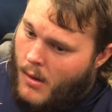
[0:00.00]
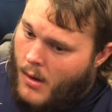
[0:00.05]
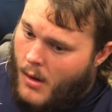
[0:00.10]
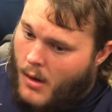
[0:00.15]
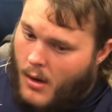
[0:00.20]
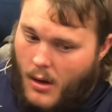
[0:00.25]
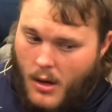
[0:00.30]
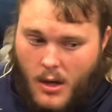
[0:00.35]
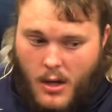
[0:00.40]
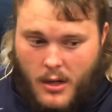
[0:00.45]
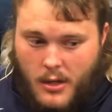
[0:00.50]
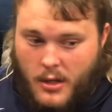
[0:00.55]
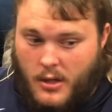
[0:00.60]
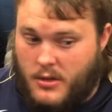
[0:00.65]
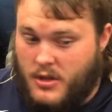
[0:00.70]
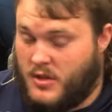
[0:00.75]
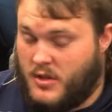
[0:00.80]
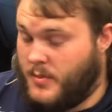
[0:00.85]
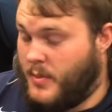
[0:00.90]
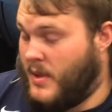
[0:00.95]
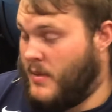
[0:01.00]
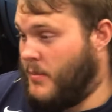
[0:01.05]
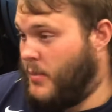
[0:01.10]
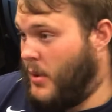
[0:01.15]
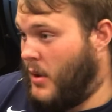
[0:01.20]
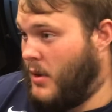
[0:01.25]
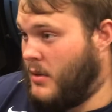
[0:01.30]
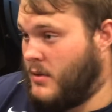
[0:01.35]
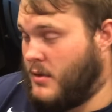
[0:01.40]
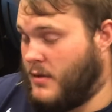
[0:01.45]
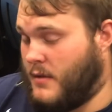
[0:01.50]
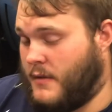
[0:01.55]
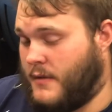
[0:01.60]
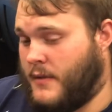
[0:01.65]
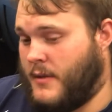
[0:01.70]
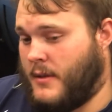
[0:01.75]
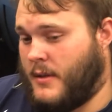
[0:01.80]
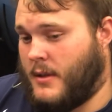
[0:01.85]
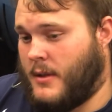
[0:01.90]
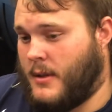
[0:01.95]
You know, just been
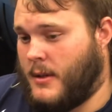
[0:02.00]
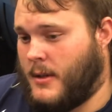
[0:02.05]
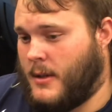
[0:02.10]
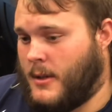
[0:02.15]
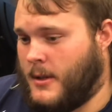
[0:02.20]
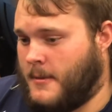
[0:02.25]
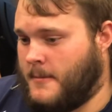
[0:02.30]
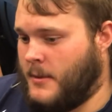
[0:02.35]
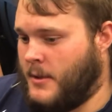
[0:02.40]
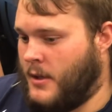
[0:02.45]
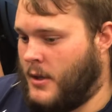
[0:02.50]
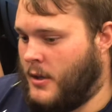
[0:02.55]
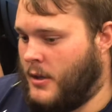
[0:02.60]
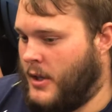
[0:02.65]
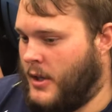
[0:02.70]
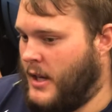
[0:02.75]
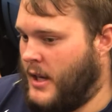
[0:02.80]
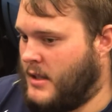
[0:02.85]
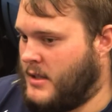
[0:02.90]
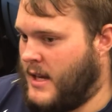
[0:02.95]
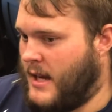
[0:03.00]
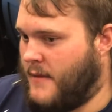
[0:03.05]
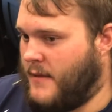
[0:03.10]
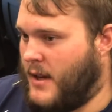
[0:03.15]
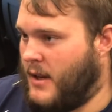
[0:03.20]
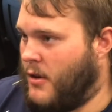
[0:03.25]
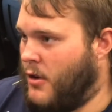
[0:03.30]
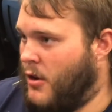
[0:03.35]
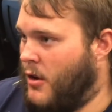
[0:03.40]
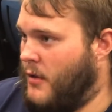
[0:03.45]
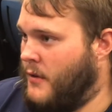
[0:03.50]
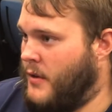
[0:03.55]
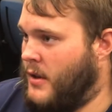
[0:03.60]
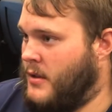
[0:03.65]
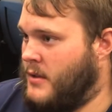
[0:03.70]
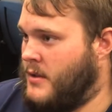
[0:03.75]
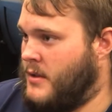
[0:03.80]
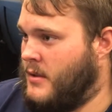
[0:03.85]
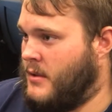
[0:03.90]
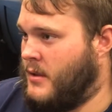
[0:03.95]
positive. You know, he has to have that
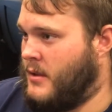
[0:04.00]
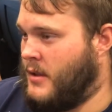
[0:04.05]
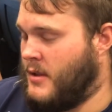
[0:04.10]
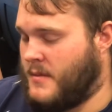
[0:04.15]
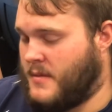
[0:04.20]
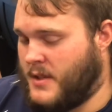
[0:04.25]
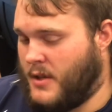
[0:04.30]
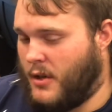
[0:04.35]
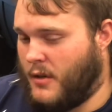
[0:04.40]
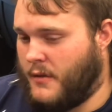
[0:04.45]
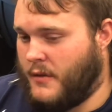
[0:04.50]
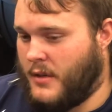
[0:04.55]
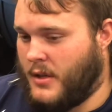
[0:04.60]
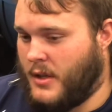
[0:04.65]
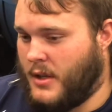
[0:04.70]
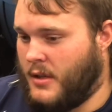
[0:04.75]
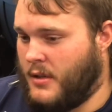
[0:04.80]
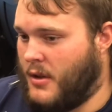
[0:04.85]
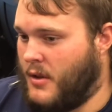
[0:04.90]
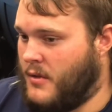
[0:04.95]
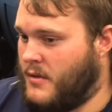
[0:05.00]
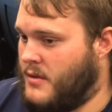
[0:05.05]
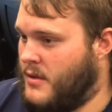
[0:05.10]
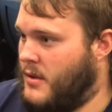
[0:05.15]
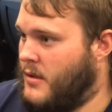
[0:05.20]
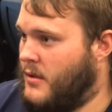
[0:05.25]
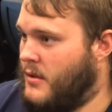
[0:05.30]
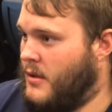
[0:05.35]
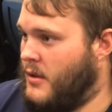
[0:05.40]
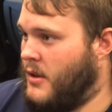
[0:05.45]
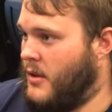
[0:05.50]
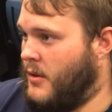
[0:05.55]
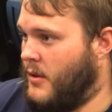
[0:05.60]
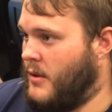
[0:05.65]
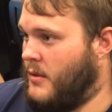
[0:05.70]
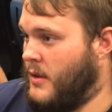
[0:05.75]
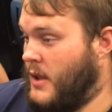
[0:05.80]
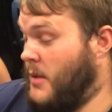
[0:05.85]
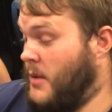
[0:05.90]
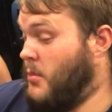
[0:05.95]
confidence in himself that he knows that, you know,
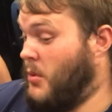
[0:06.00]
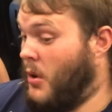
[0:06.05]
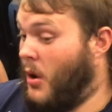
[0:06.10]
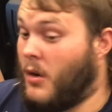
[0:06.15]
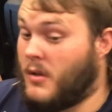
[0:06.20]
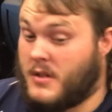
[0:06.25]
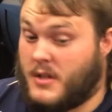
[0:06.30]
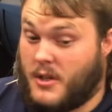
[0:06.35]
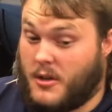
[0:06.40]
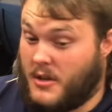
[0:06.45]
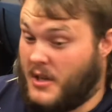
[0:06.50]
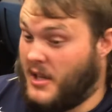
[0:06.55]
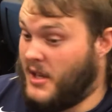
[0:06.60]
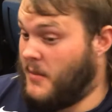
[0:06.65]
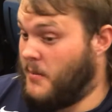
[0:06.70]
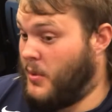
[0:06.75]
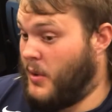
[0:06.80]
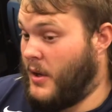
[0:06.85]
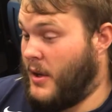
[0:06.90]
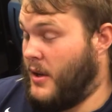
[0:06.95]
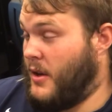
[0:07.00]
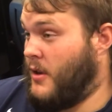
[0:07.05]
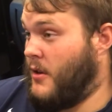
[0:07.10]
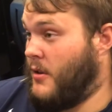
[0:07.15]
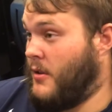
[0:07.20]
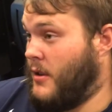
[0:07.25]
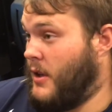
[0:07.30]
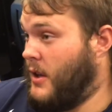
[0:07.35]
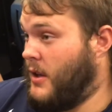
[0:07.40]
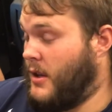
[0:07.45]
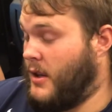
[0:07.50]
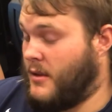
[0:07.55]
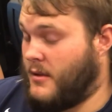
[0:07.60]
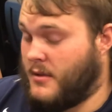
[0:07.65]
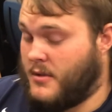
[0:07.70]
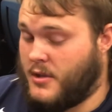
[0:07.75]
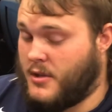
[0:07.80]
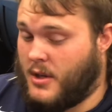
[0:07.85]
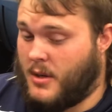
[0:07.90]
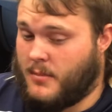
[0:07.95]
he belongs here, he can play here, and he can get
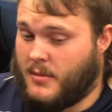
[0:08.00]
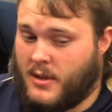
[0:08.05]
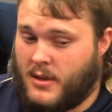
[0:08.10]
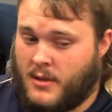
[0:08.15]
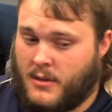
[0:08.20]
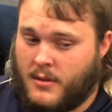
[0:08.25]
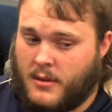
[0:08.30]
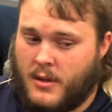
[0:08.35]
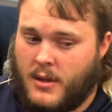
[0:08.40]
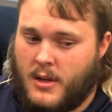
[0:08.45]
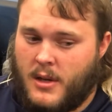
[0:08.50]
the job done.